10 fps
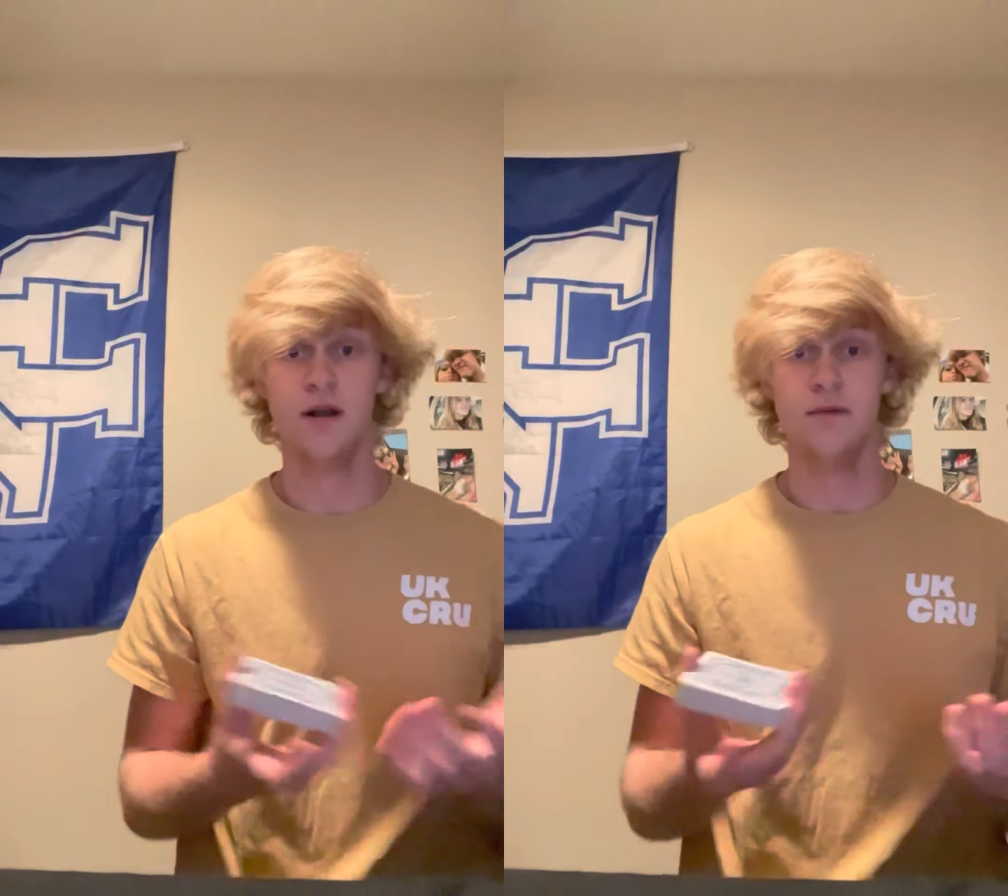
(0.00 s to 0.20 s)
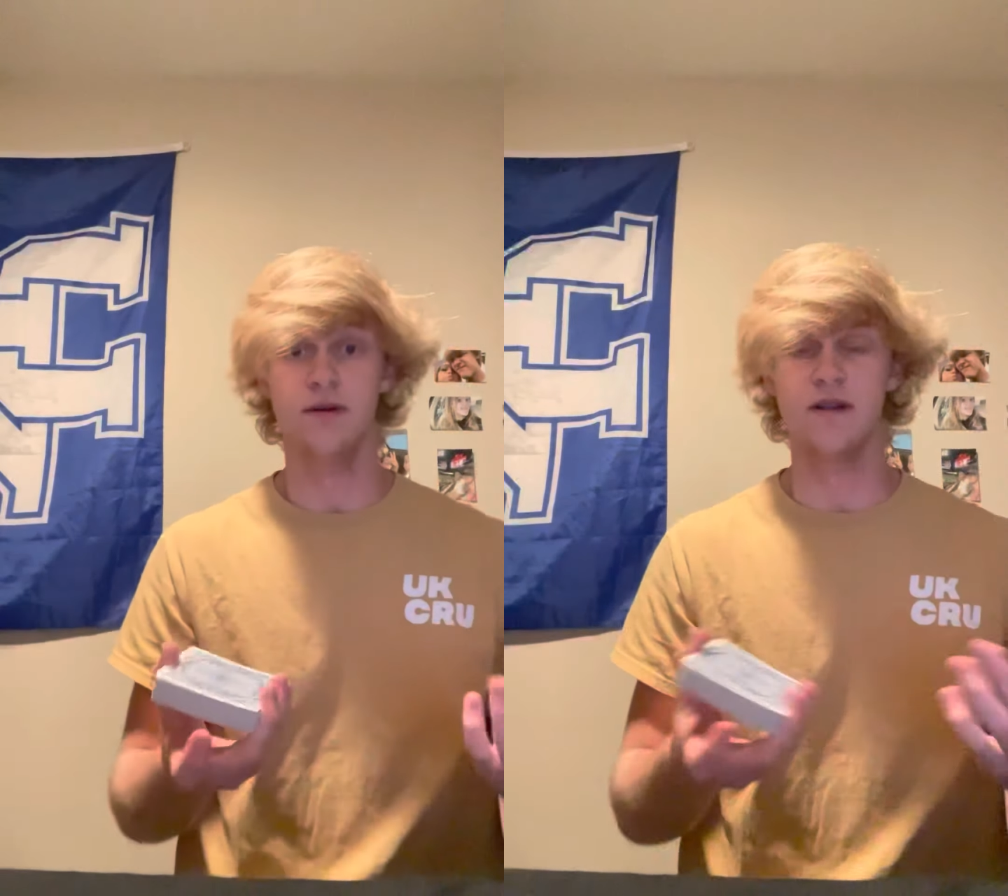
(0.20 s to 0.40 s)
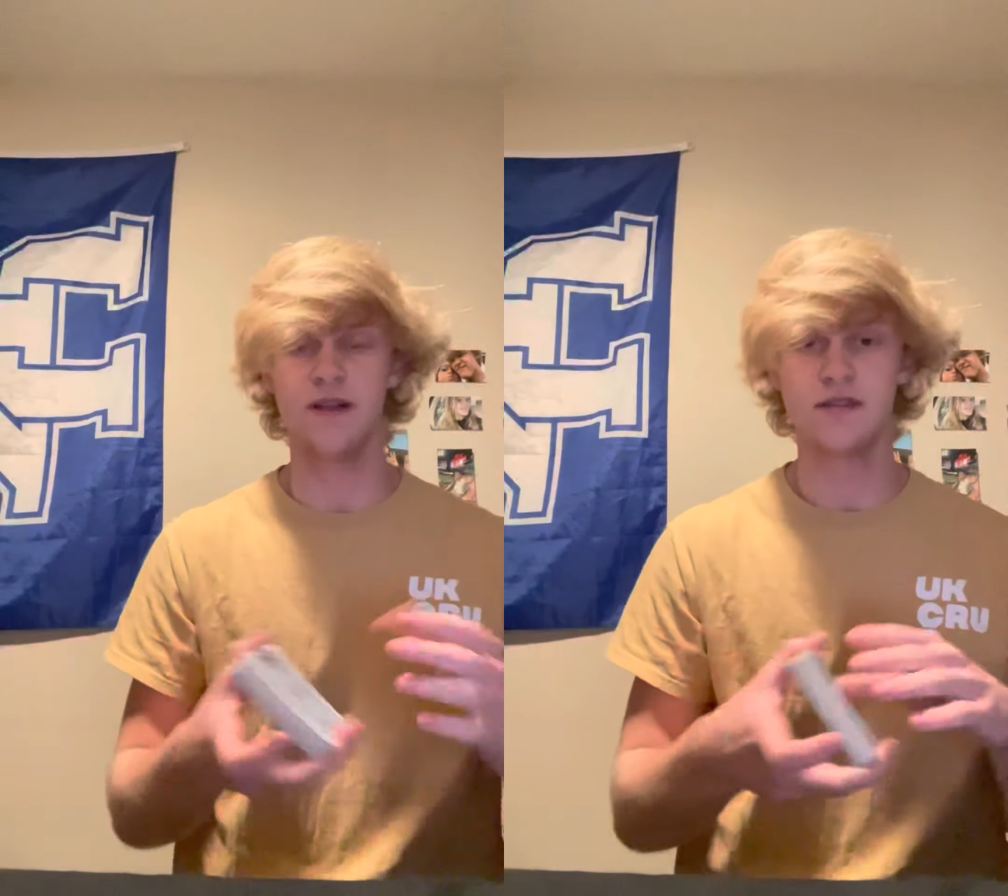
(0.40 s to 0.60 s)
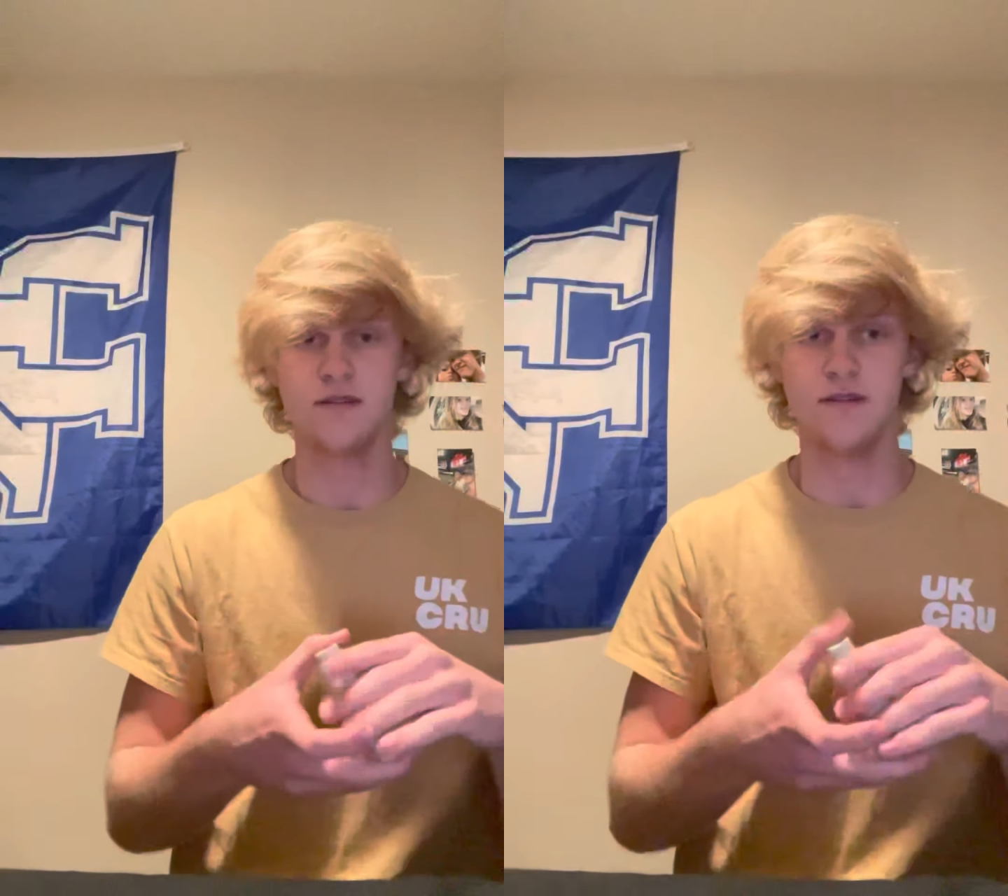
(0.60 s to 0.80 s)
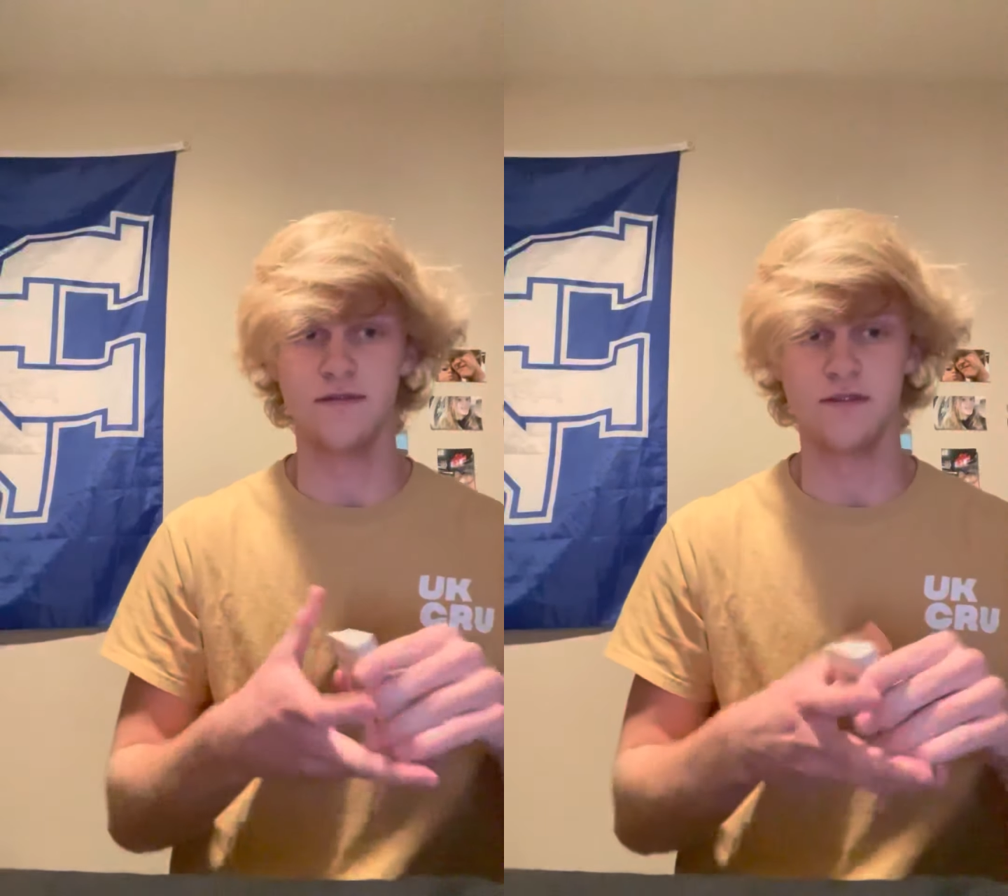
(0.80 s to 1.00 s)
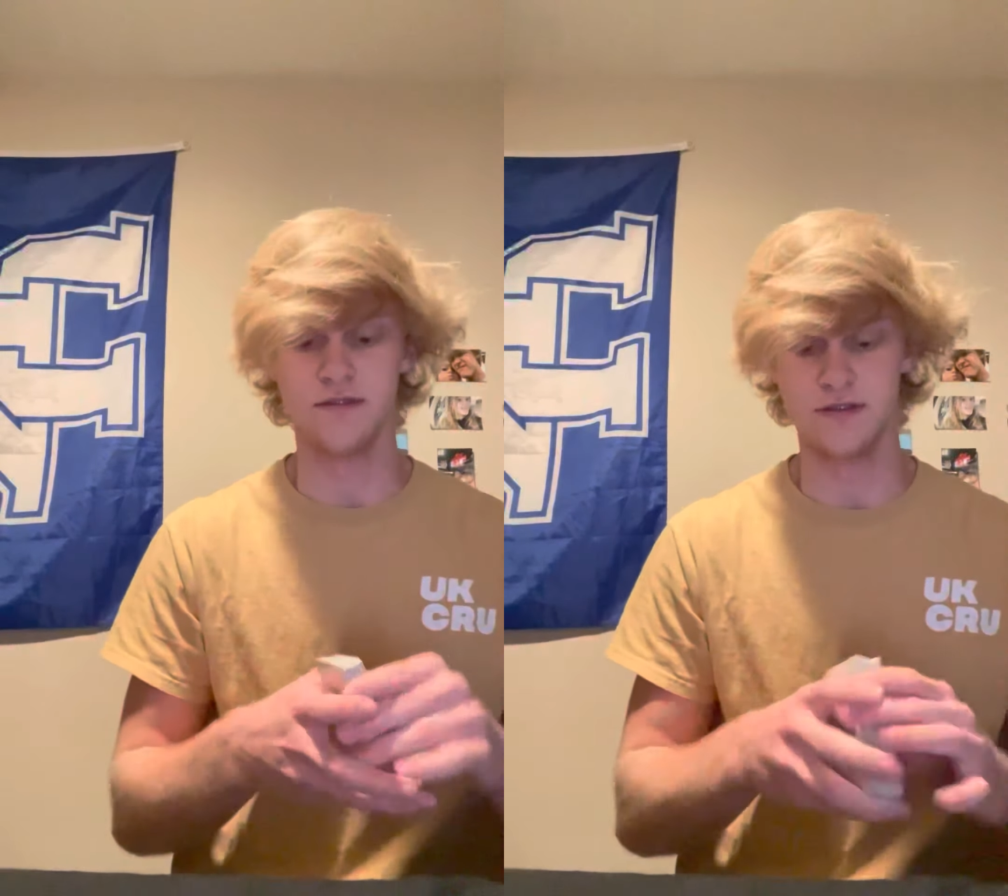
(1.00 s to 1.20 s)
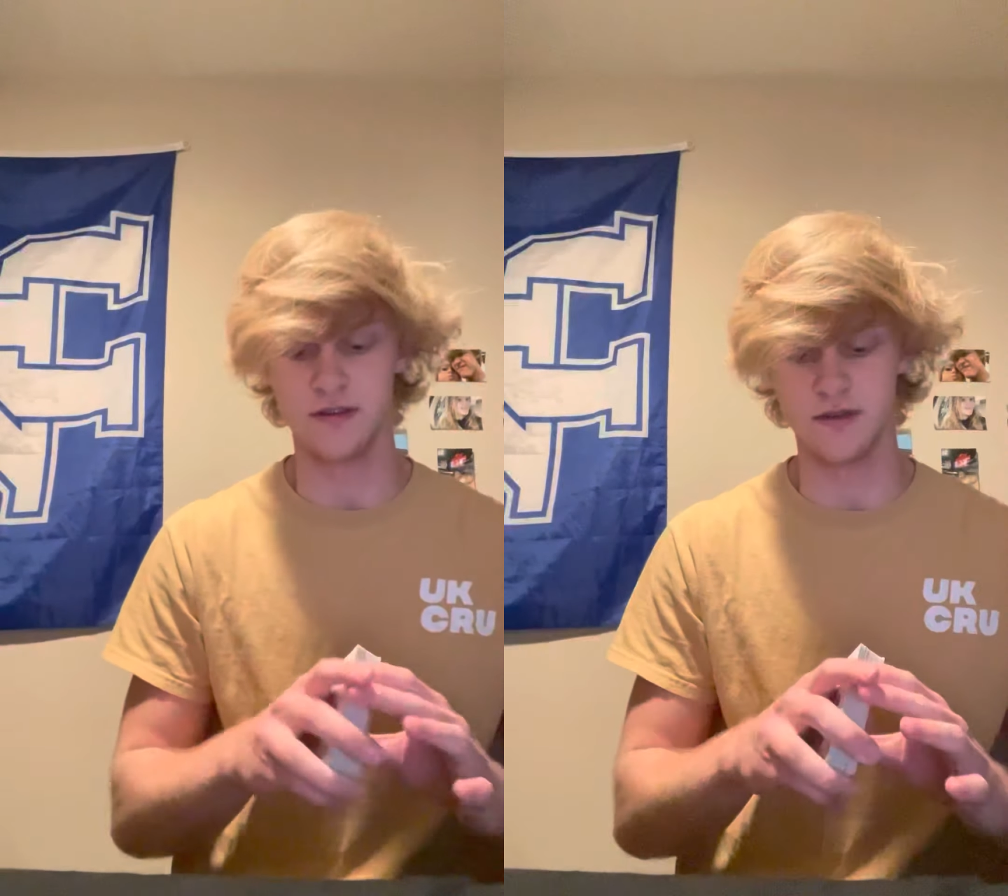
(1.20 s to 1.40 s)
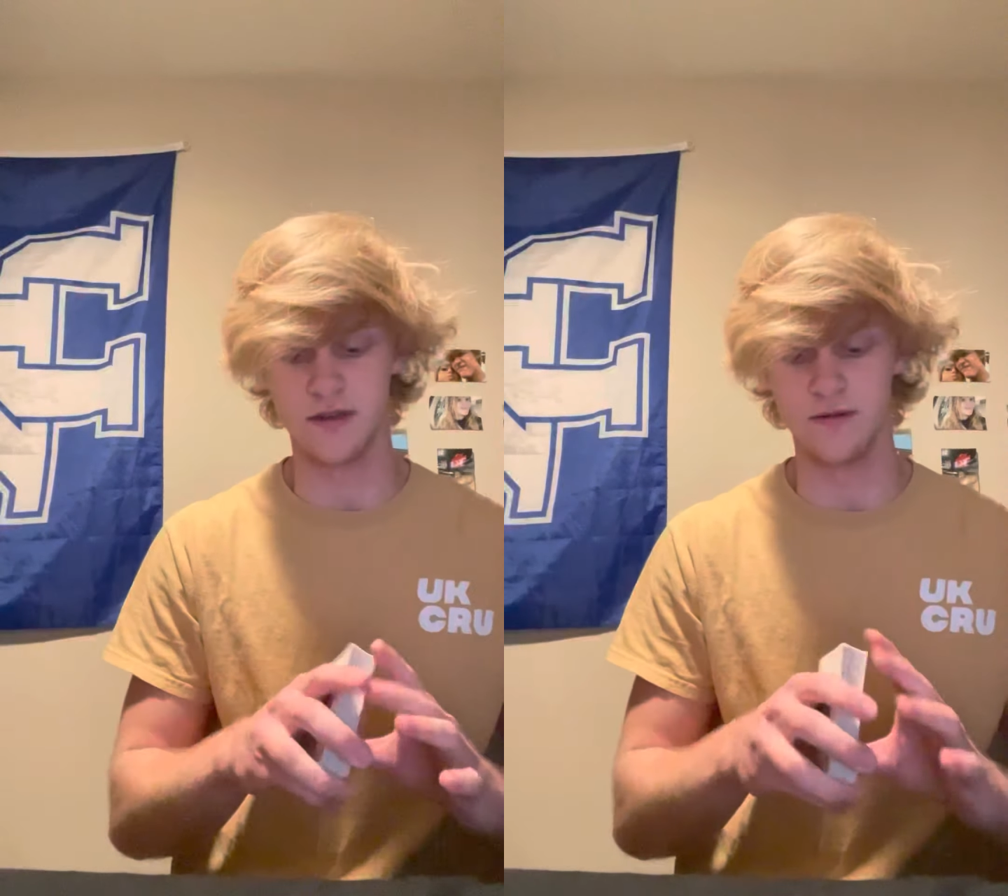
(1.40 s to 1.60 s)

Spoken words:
but if that's too difficult, there's also other